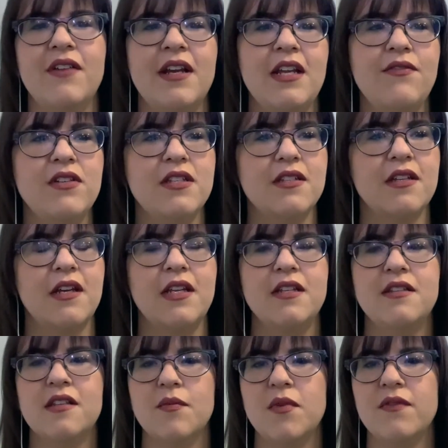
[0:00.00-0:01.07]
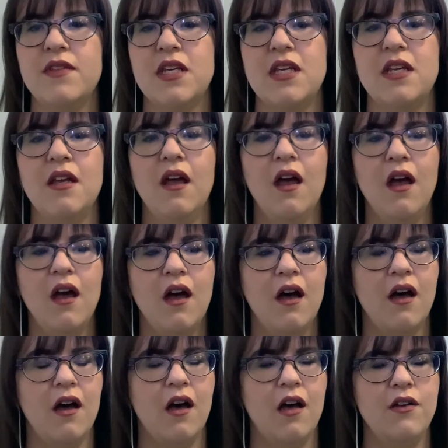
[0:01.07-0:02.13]
I'd even studied some of the
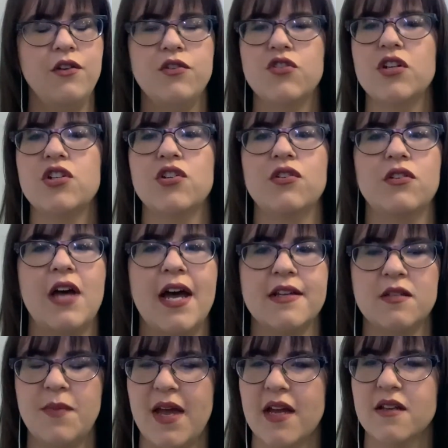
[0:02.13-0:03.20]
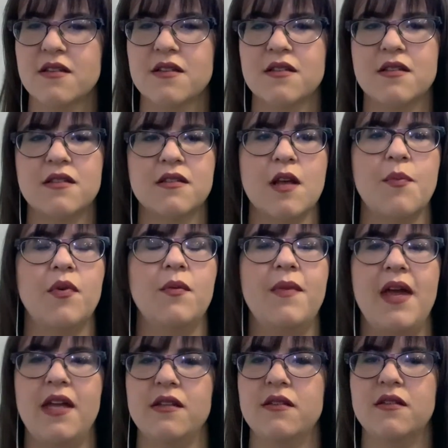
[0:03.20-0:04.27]
nutritional aspects,
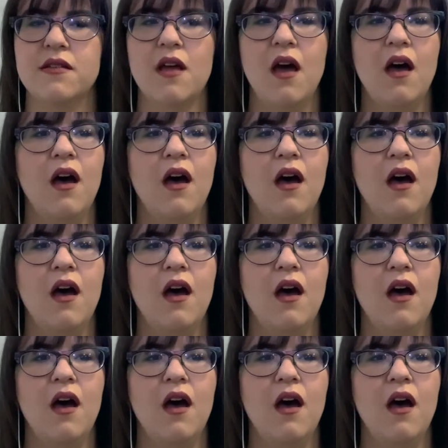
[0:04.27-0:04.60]
supplements,